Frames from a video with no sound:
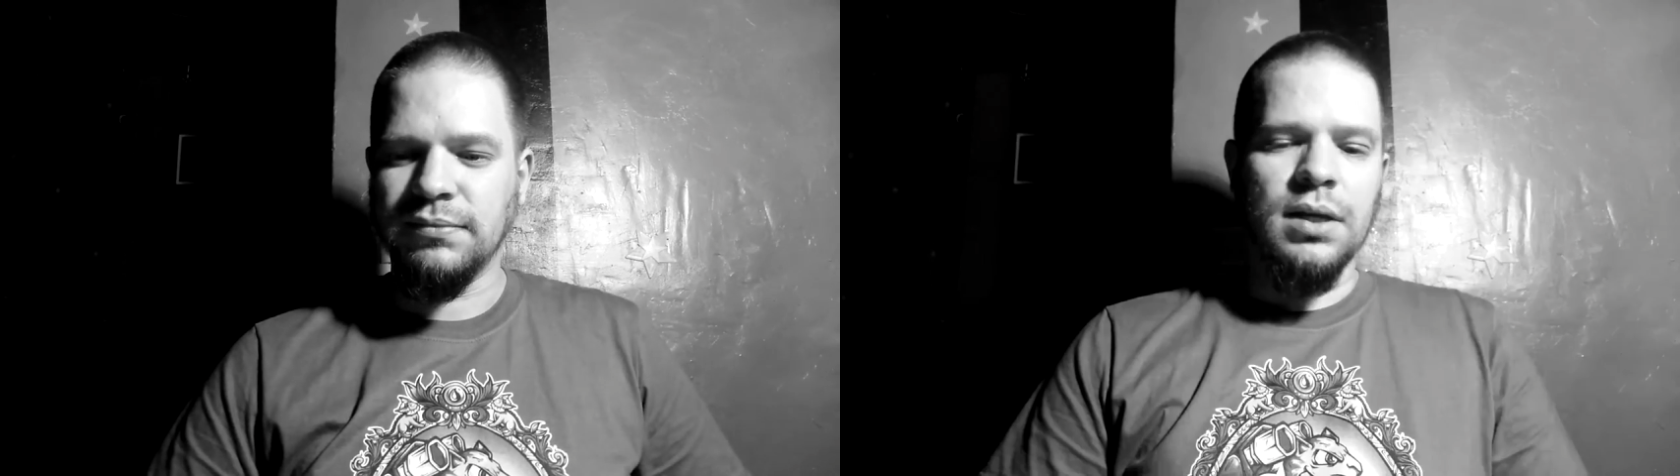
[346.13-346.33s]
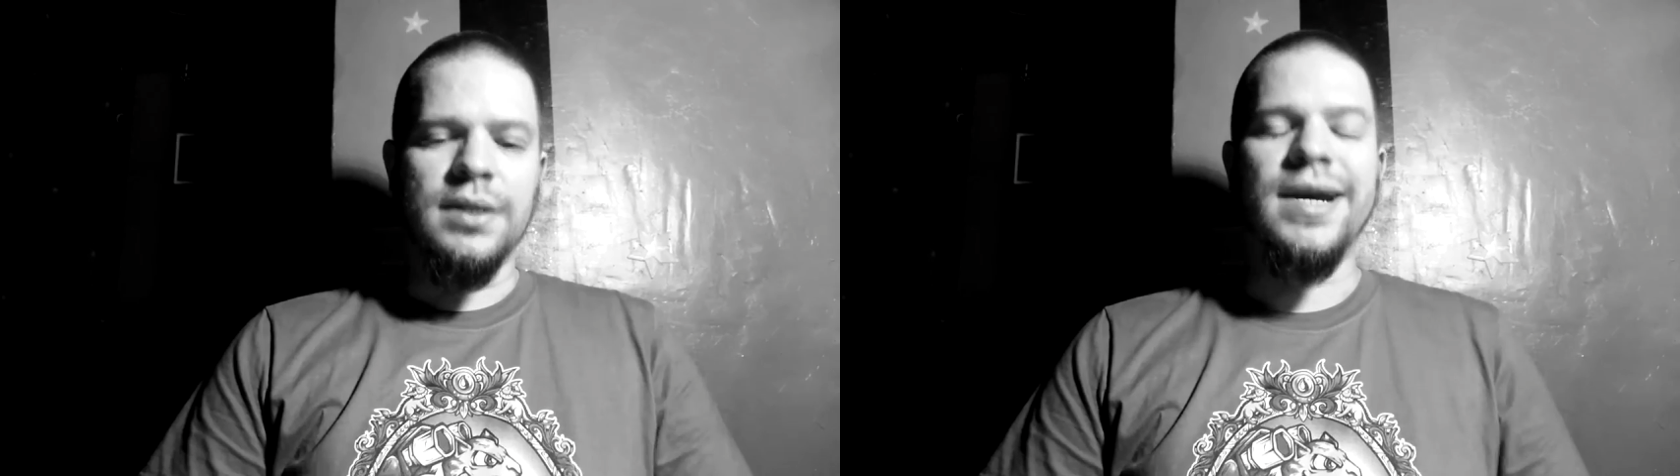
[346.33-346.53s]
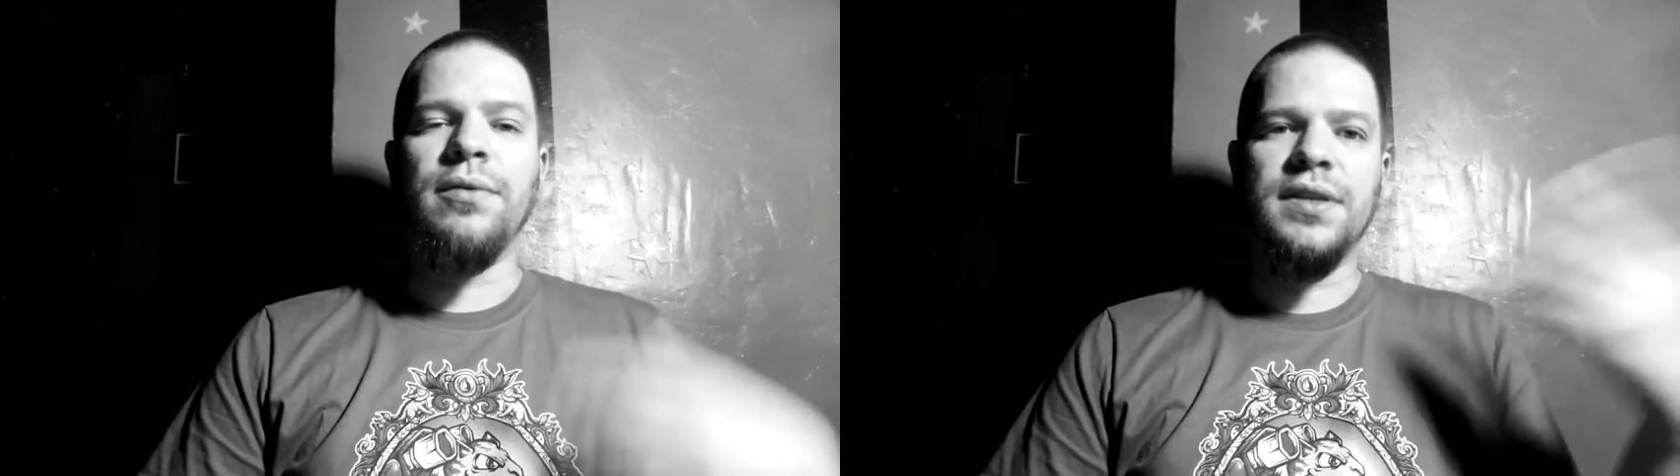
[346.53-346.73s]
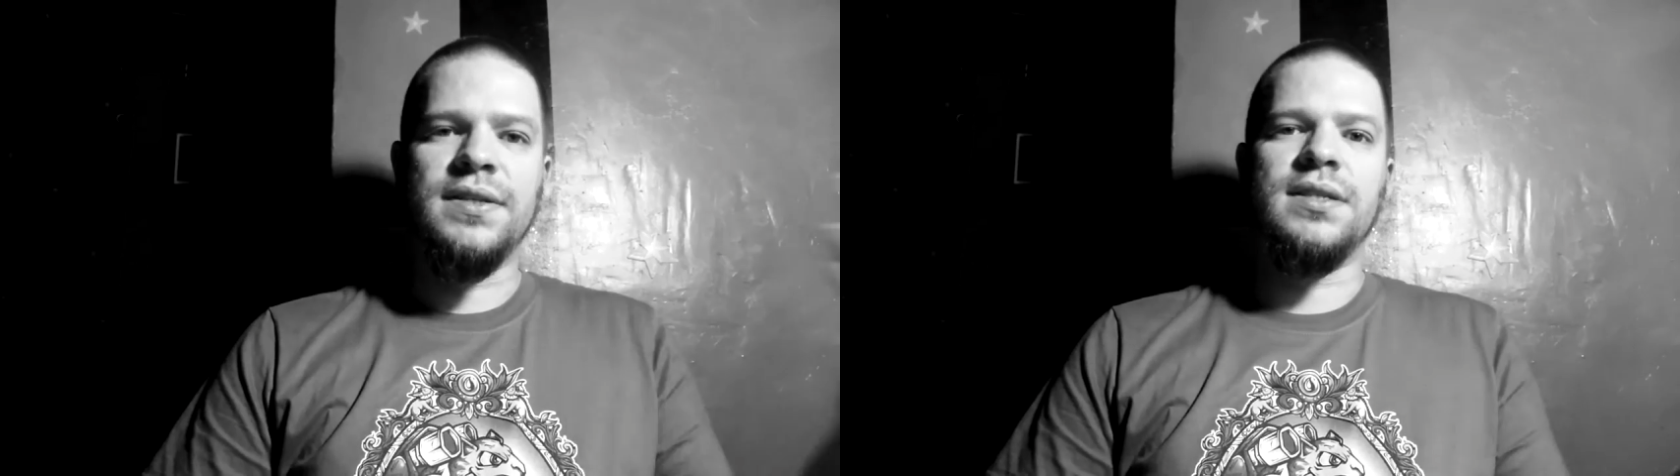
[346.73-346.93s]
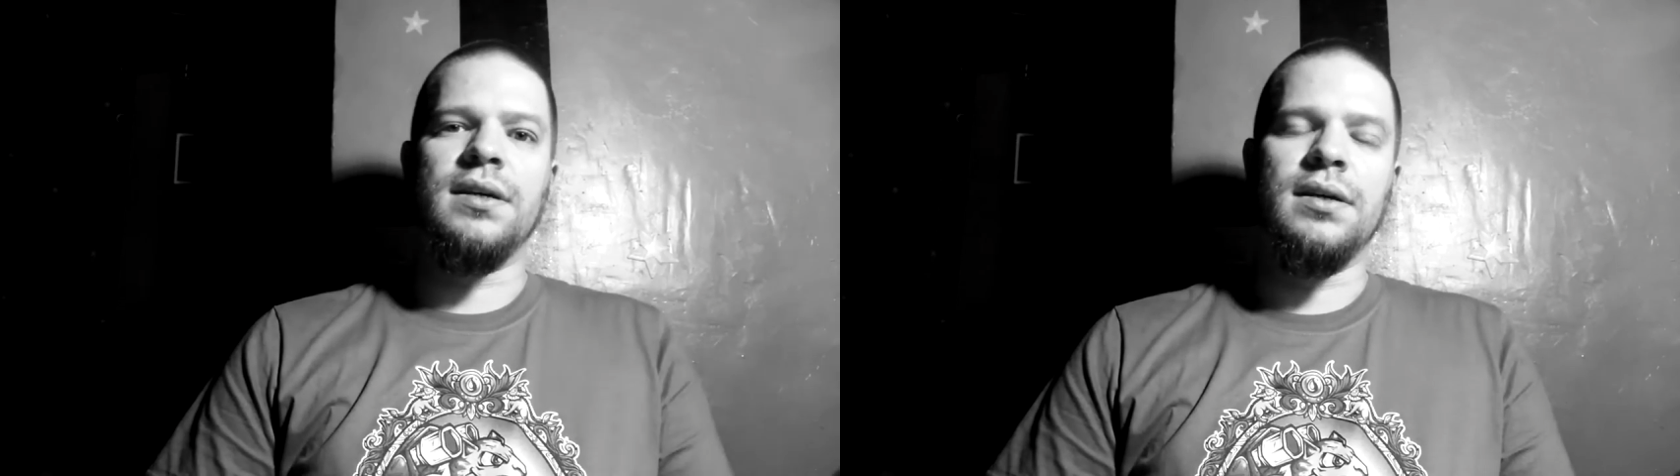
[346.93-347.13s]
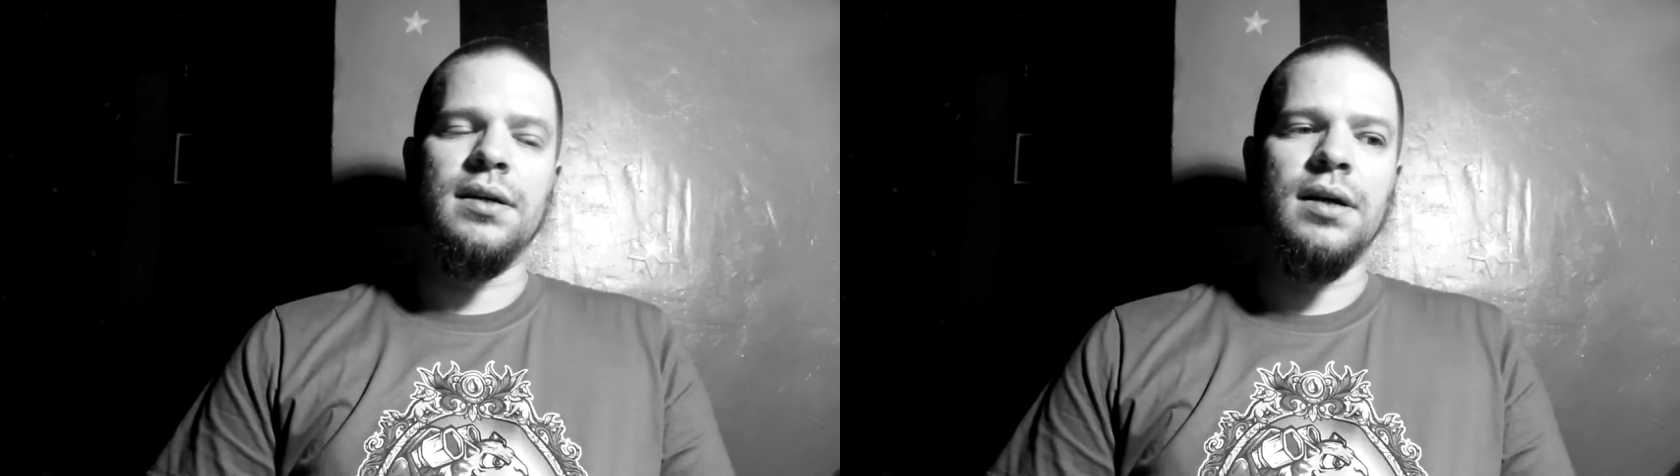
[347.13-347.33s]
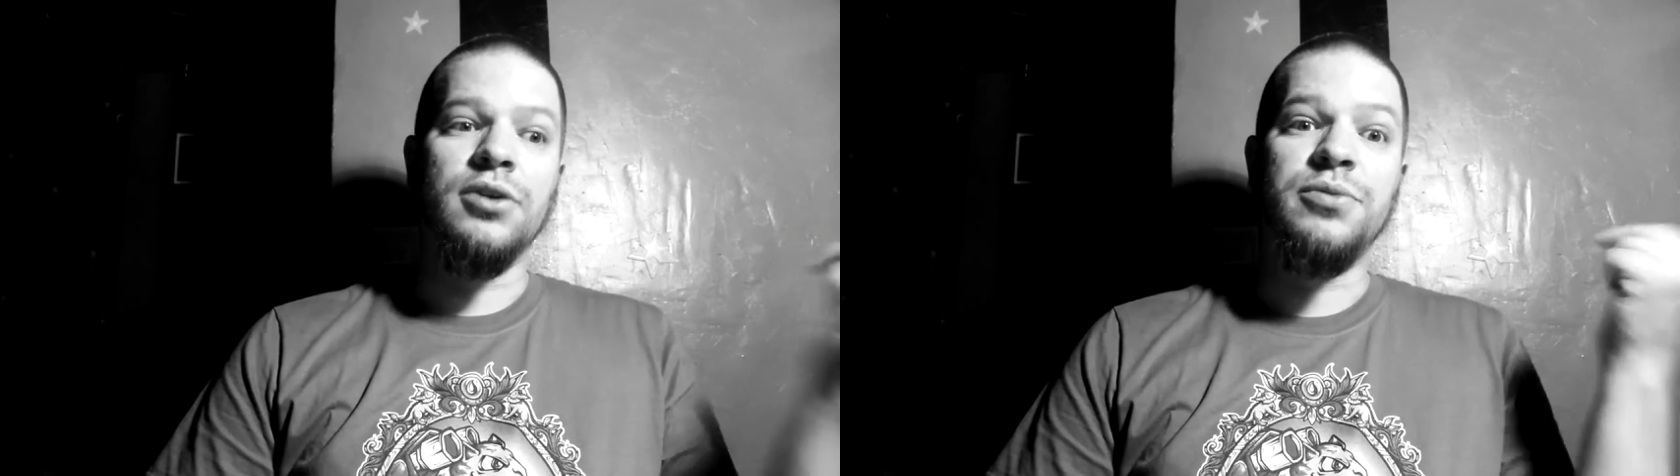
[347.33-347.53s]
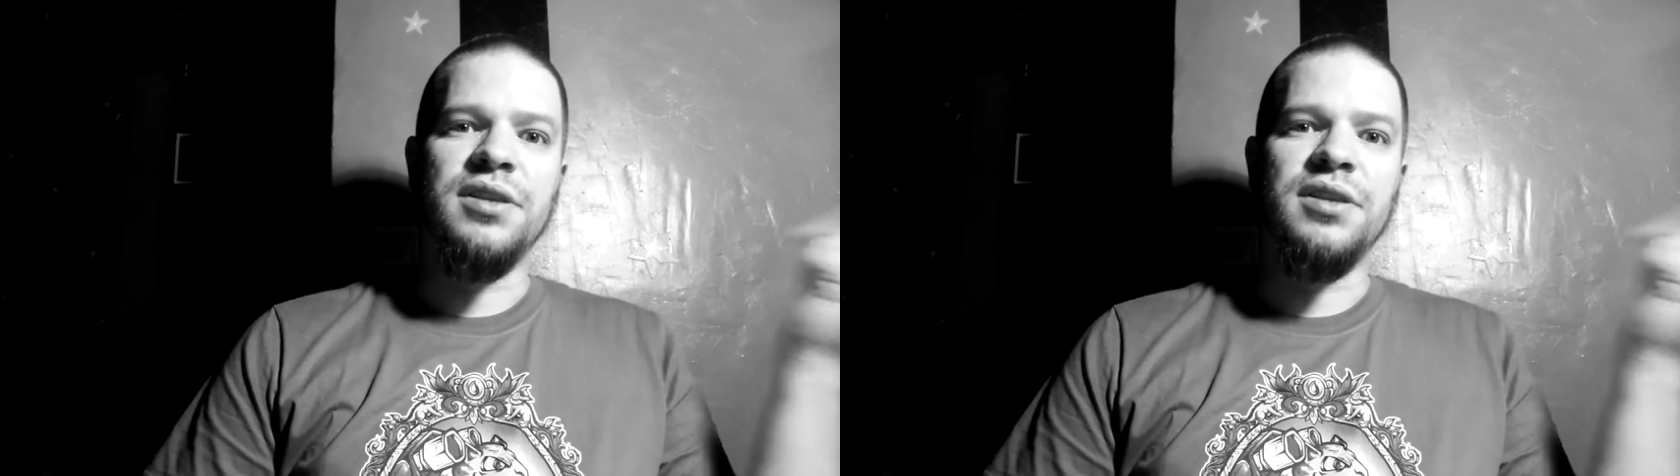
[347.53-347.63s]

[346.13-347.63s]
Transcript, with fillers: Now this uh, Andre